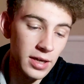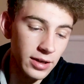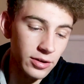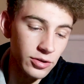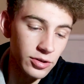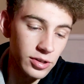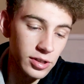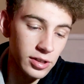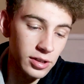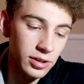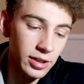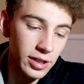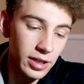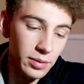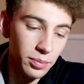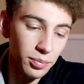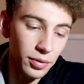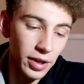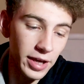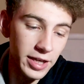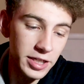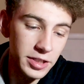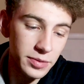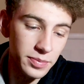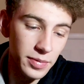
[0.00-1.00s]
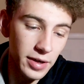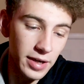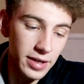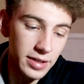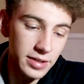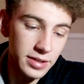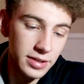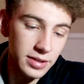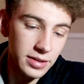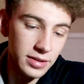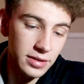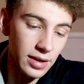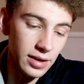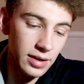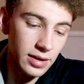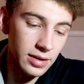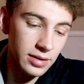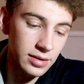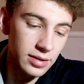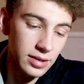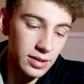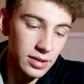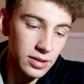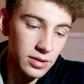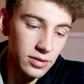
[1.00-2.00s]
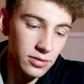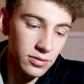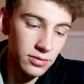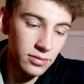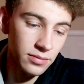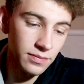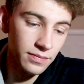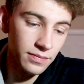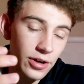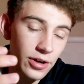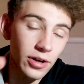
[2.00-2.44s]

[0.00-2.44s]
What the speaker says: And you just click blank space, hit continue.